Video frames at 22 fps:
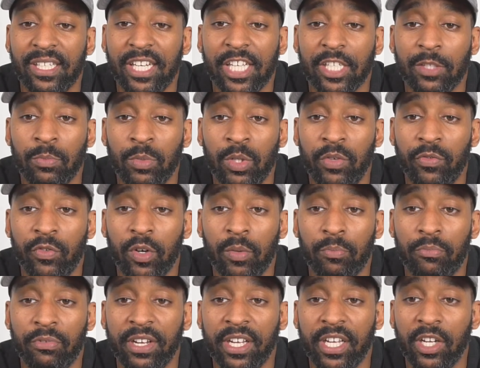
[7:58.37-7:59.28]
Let's move
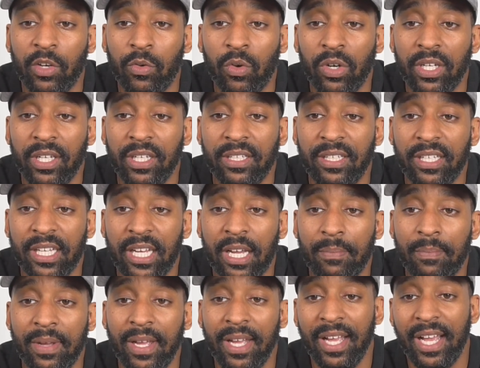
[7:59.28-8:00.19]
on, bring in quality
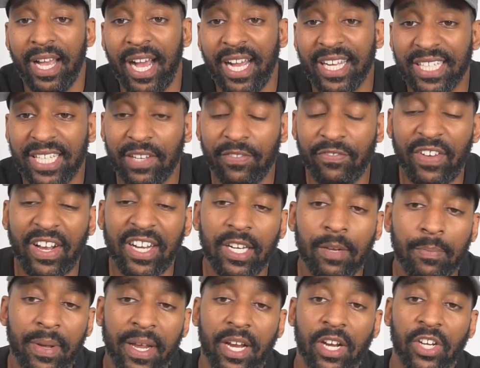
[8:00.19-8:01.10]
DM and give Van der
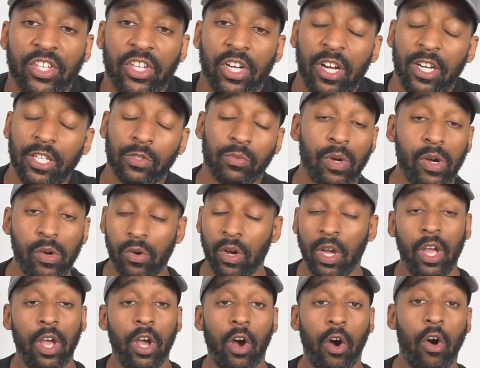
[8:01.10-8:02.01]
Beek a chance.
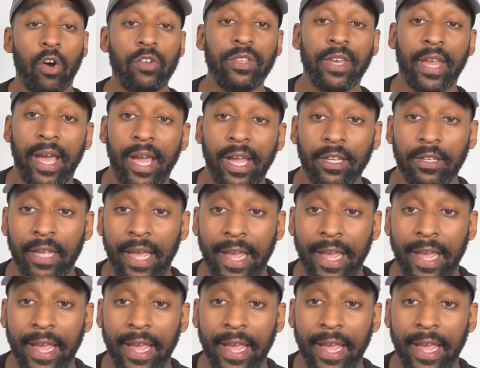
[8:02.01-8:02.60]
Well, on that,